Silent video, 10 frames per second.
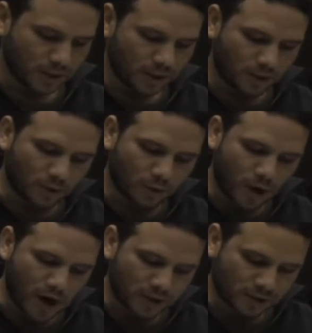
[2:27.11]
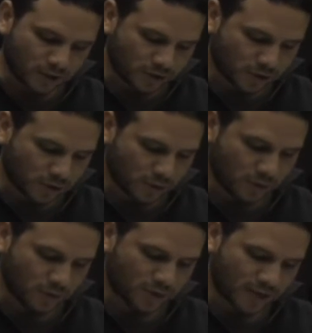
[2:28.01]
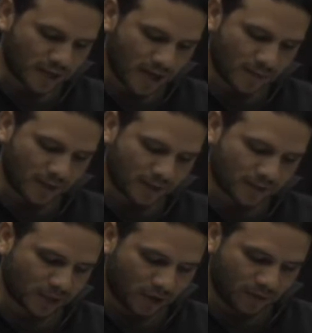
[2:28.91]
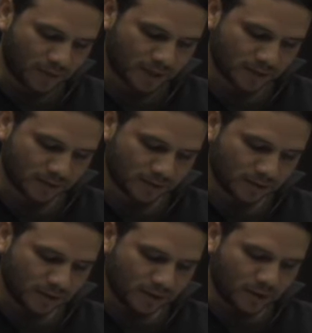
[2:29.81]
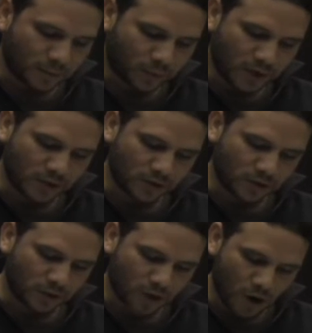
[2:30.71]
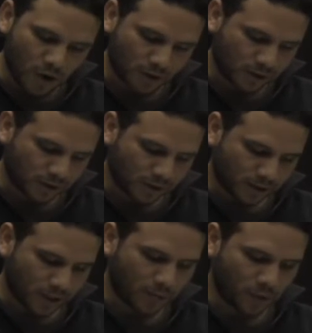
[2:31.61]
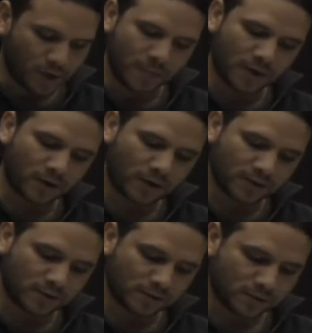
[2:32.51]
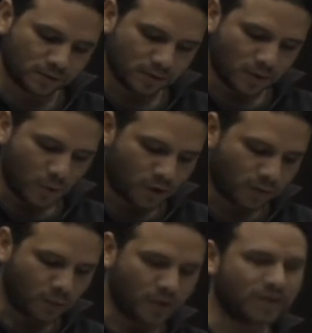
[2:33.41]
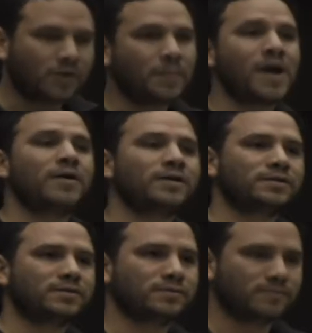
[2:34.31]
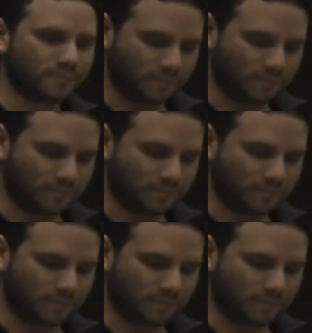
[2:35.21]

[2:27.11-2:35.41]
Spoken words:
It requires us to stand up against a government that preys on young and poor immigrants while deporting their parents.